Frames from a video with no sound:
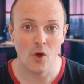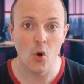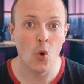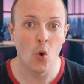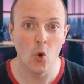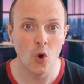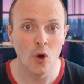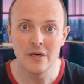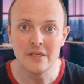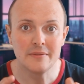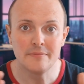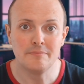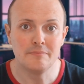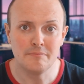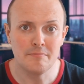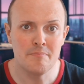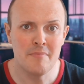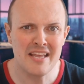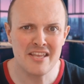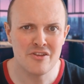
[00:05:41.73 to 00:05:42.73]
Or
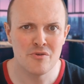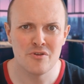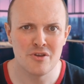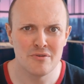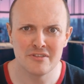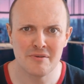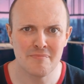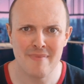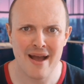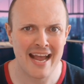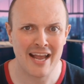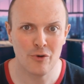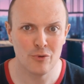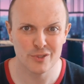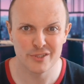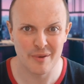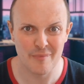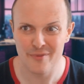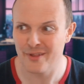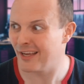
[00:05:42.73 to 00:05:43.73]
may you use a Mac
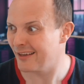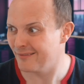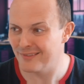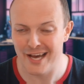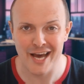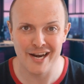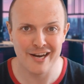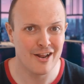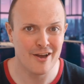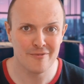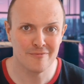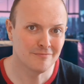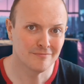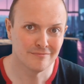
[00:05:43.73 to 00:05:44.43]
or something. I don't know.